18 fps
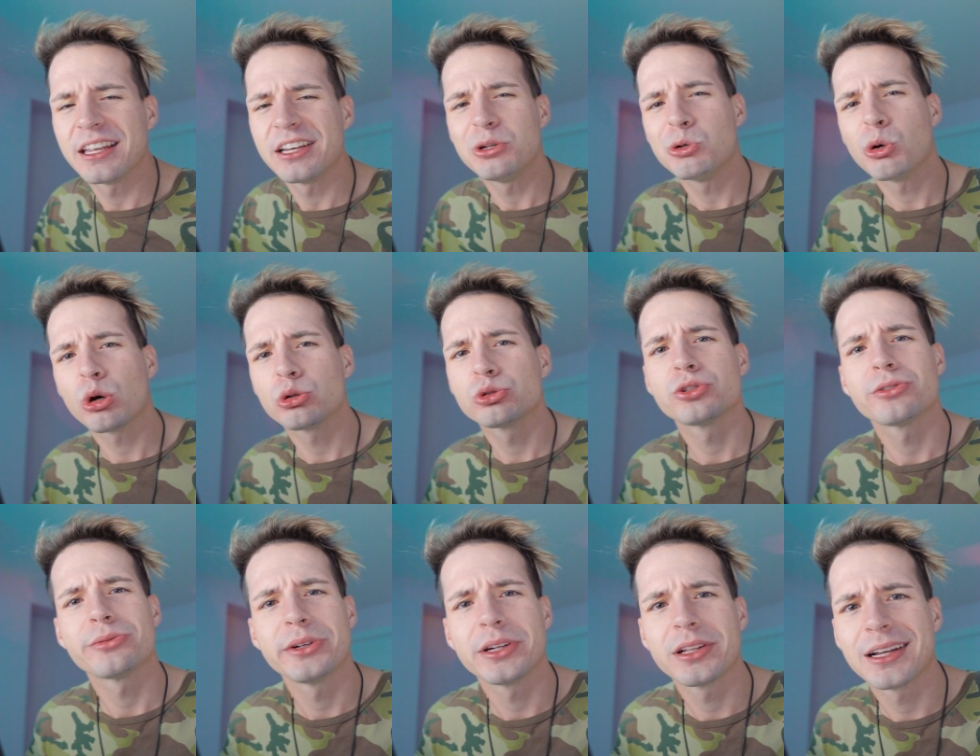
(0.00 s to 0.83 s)
and then you
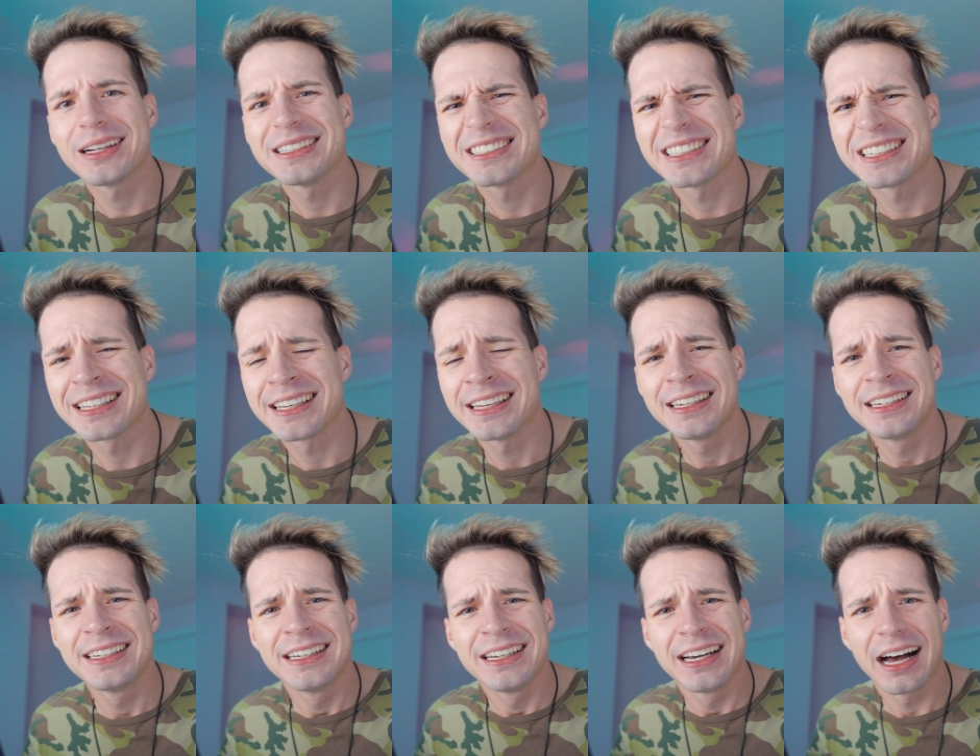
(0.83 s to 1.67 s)
also realize like
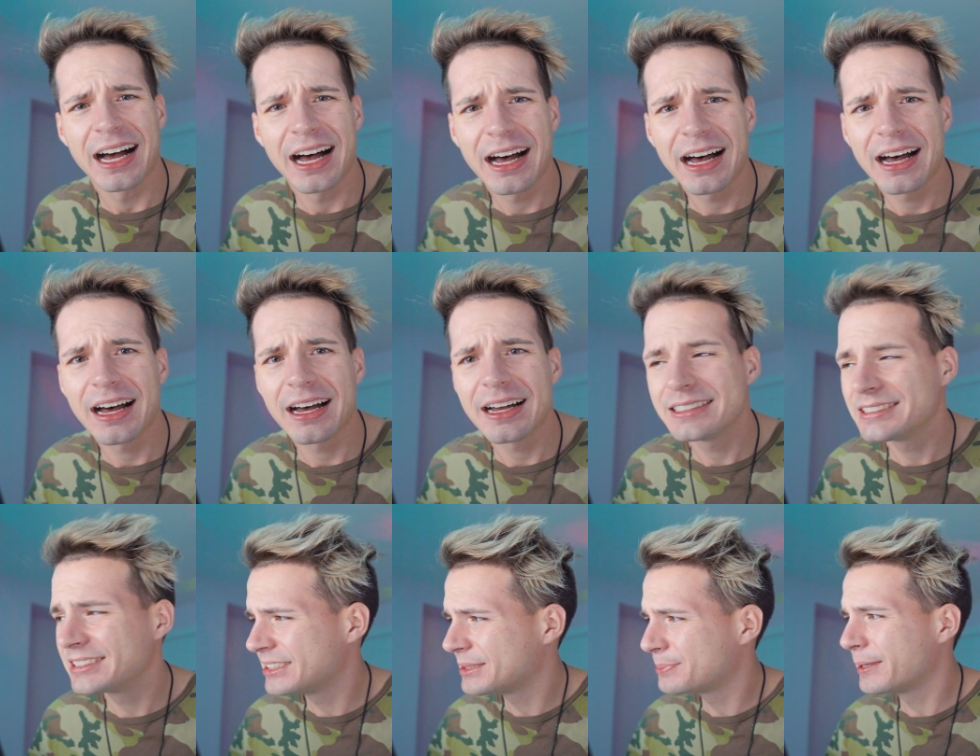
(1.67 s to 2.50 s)
ah, I
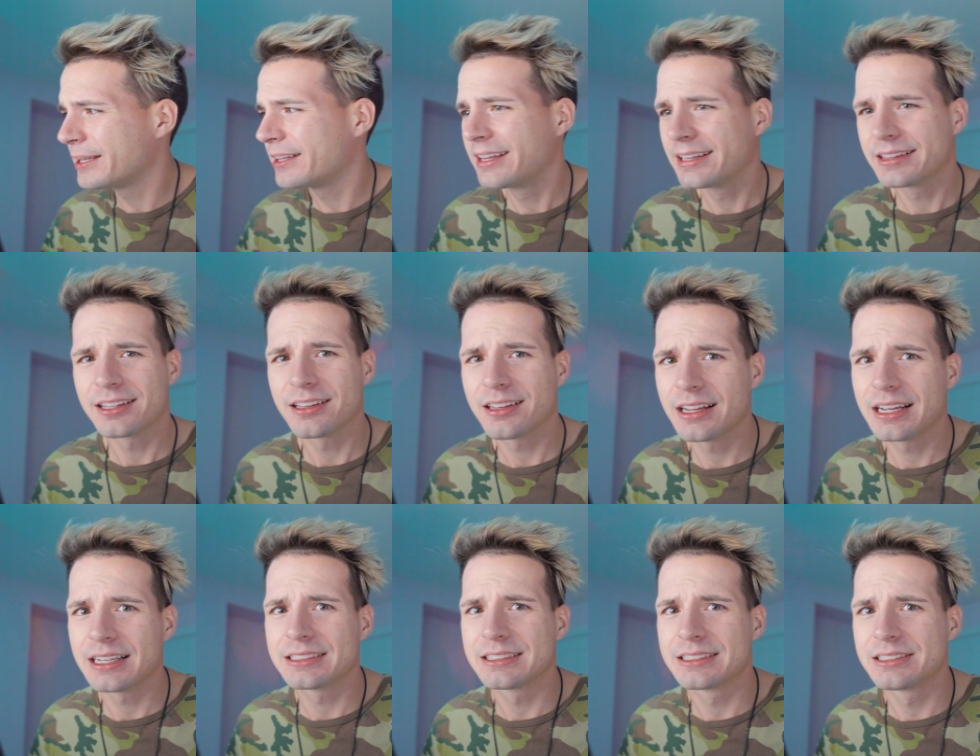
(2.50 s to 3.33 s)
just spent like the
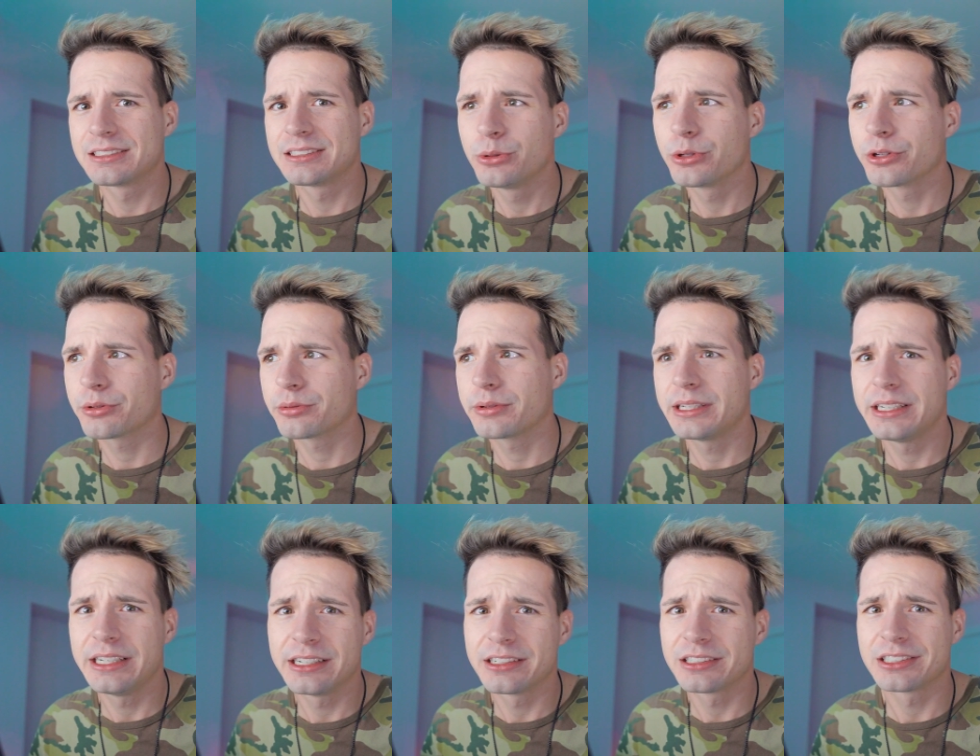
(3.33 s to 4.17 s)
last two or three
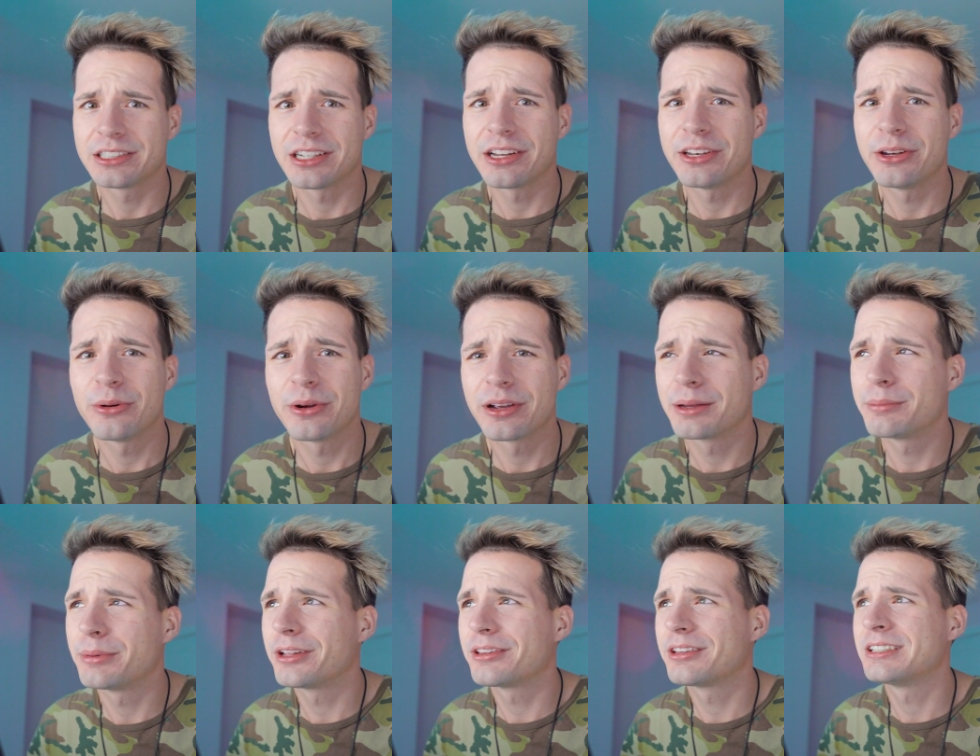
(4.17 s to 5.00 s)
years not
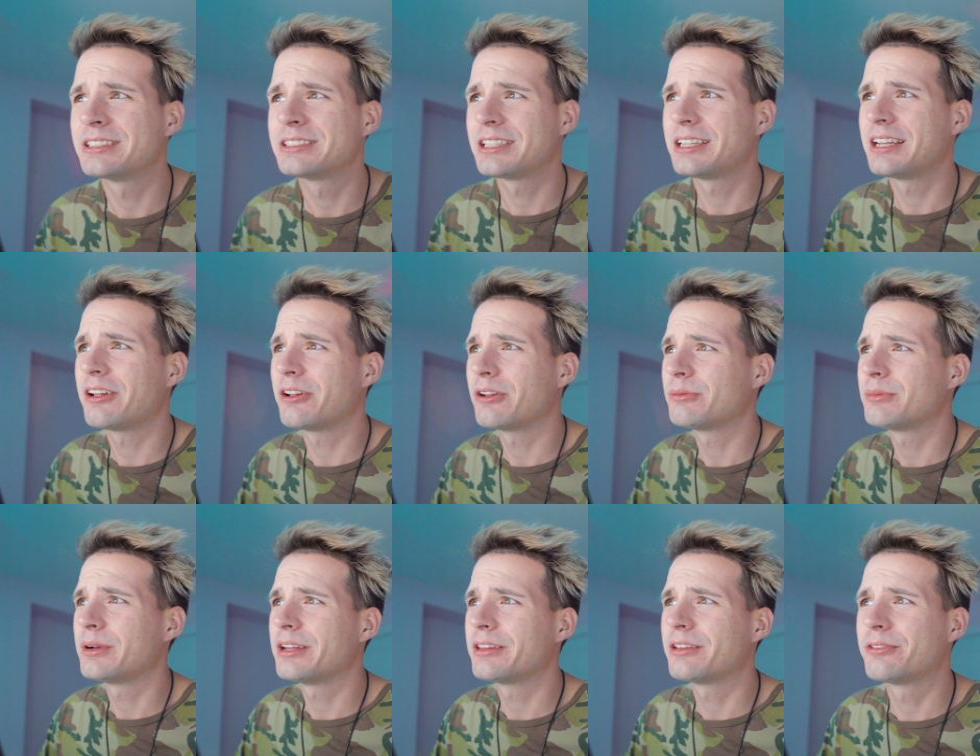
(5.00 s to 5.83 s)
knowing about this and all
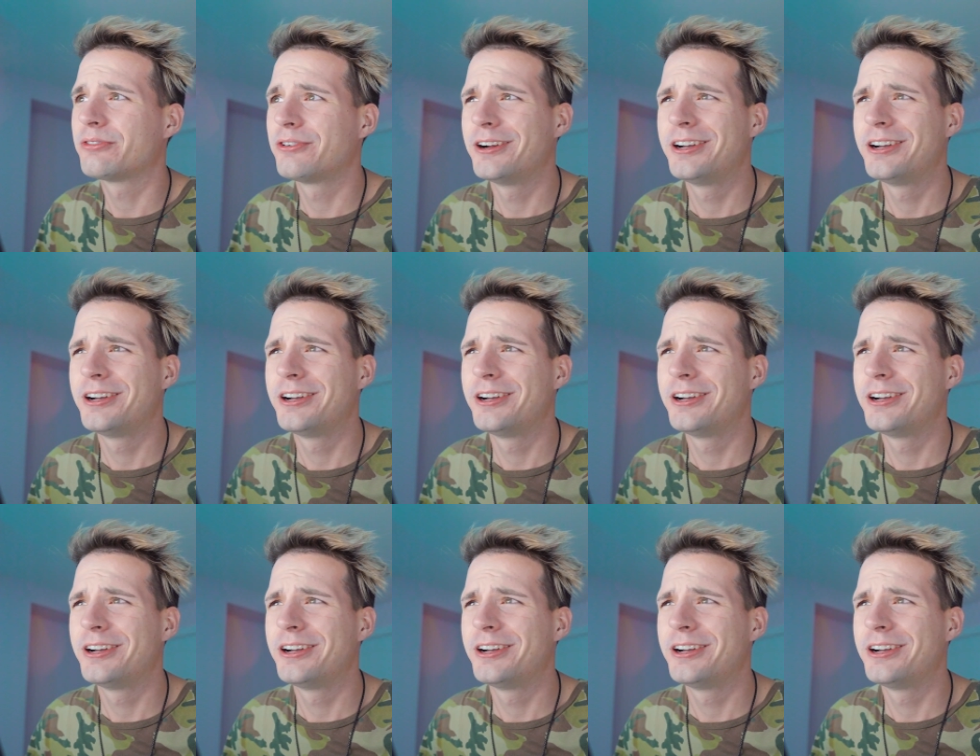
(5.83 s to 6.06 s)
of my other